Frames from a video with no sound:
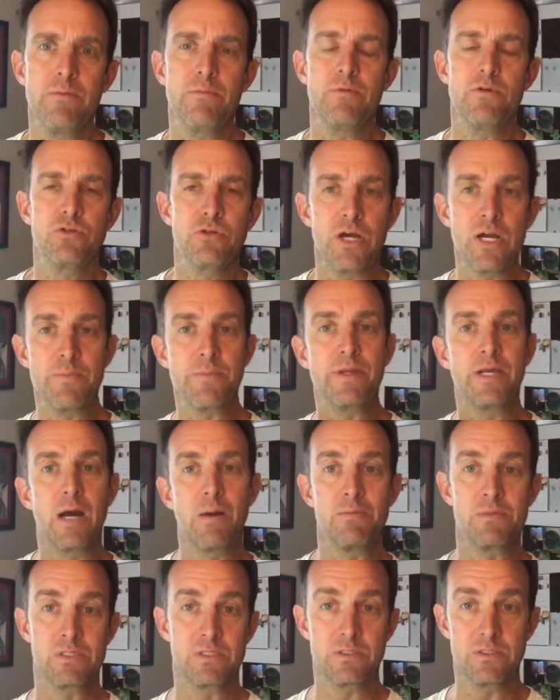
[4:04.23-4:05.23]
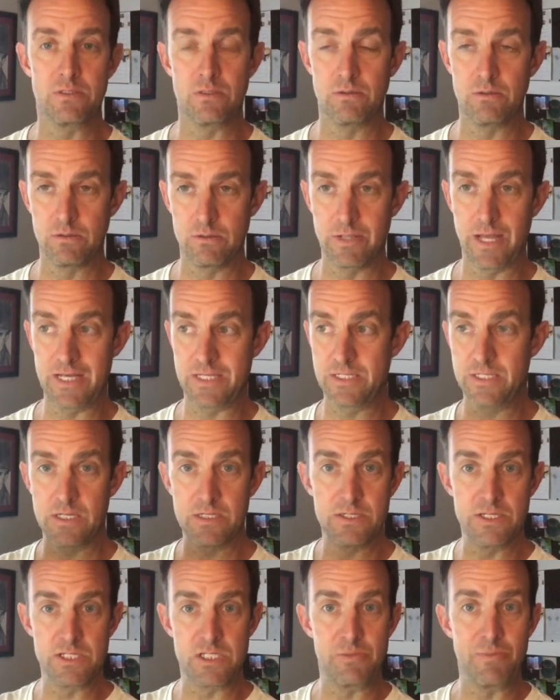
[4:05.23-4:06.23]
Trading becomes less
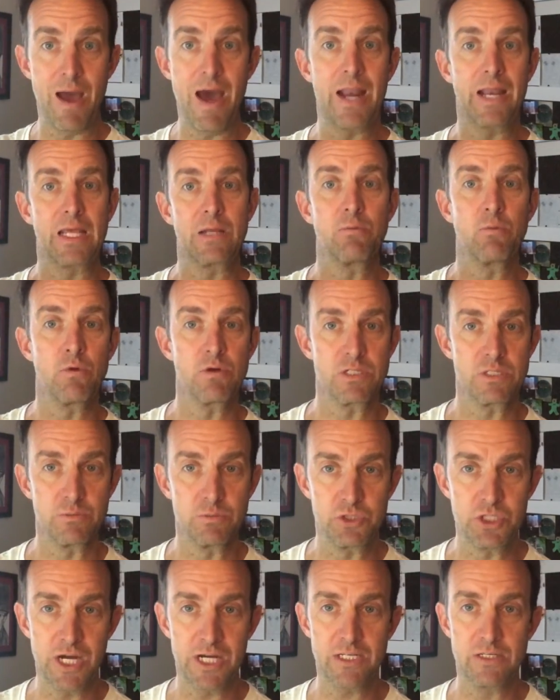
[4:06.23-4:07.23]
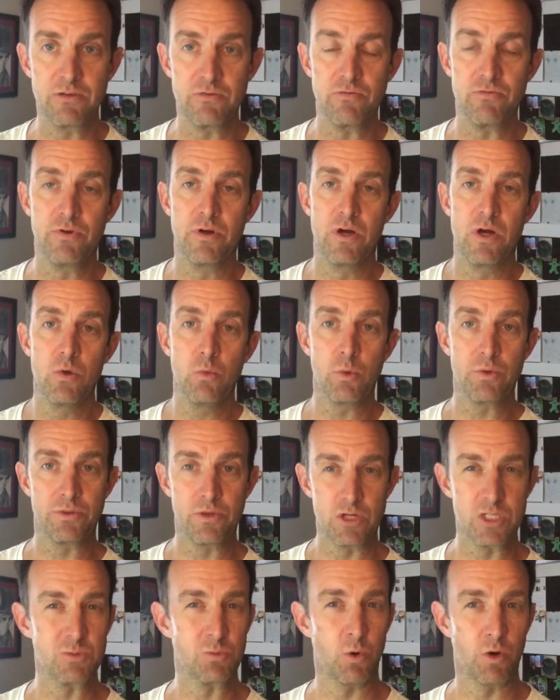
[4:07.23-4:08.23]
systematic and more subjective with
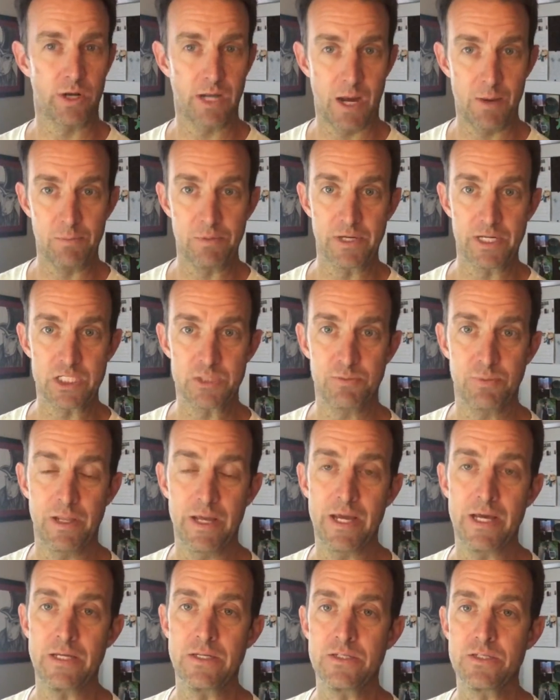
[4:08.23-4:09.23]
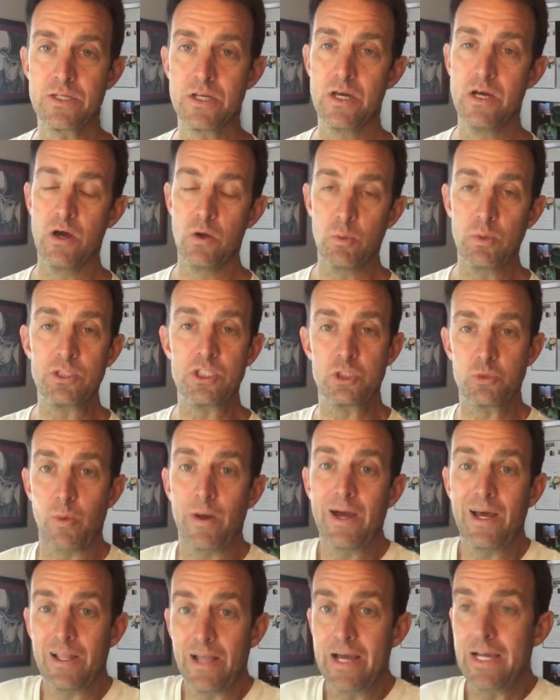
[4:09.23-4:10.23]
those more complex plans, which is
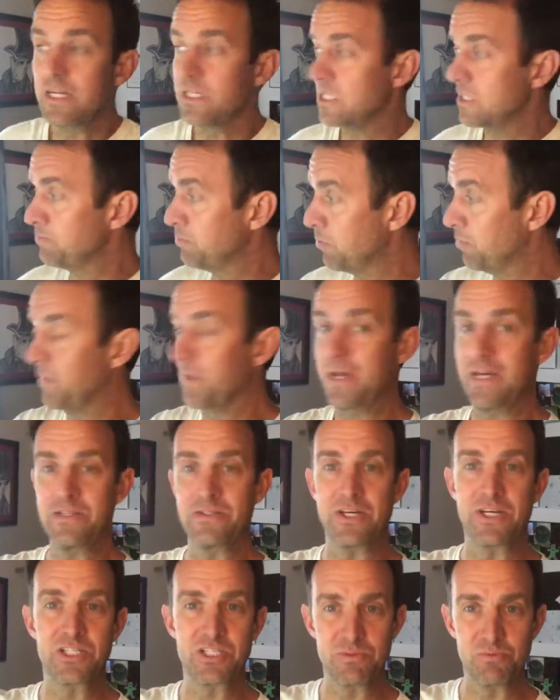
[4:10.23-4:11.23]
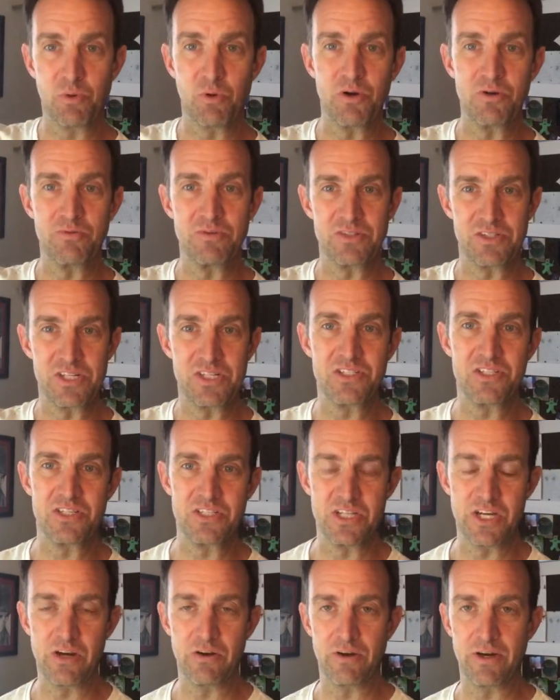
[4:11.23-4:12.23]
why I like simple plans like support and
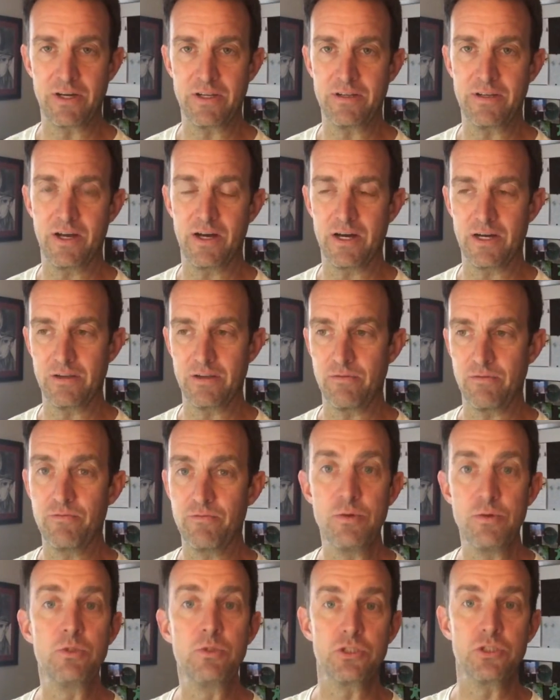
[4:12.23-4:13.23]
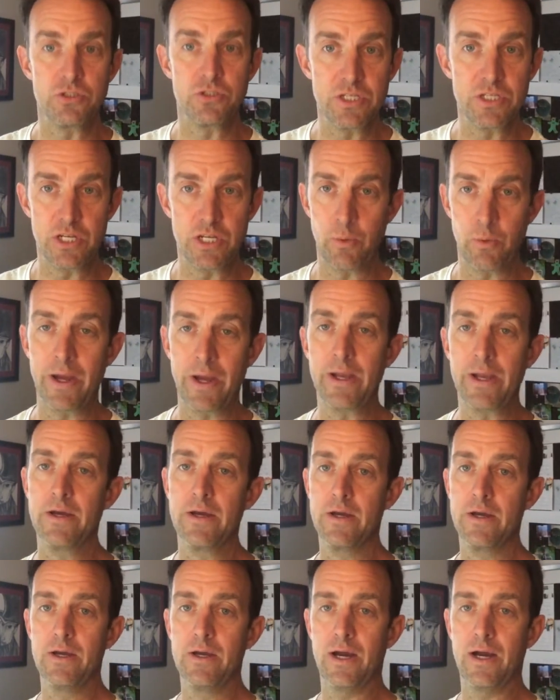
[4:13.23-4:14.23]
resistance here on futures anyway.
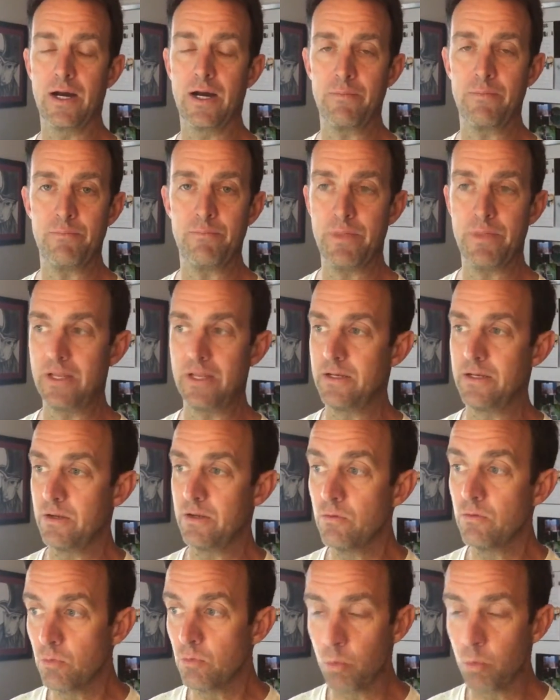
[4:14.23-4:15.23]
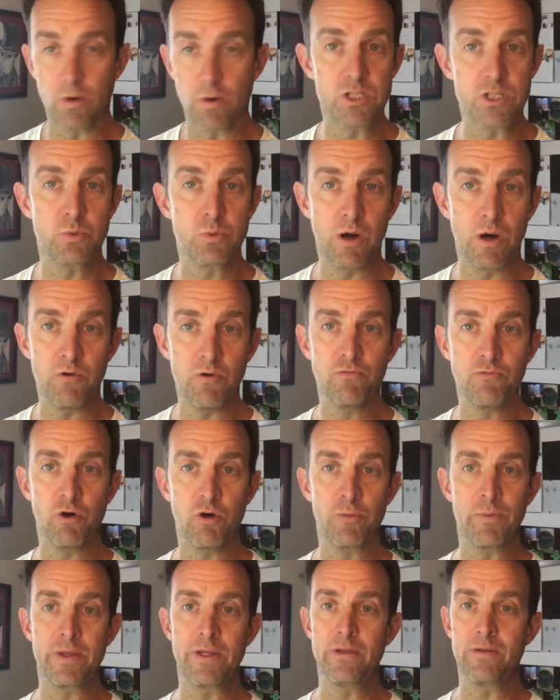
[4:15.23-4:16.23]
That works well for
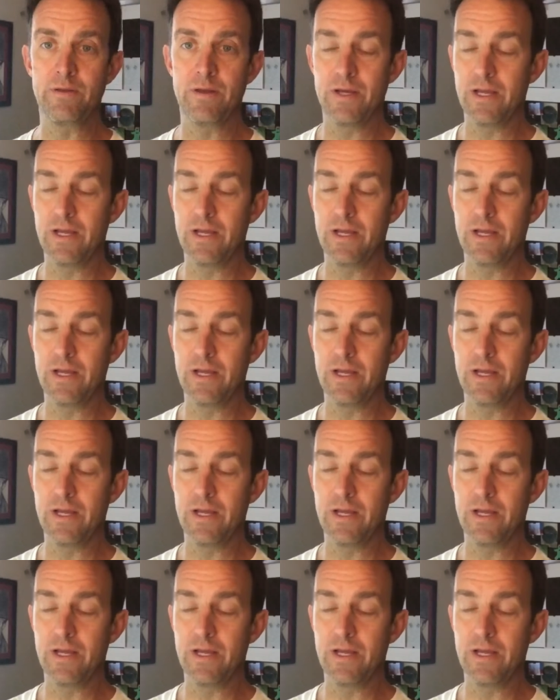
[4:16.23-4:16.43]
me,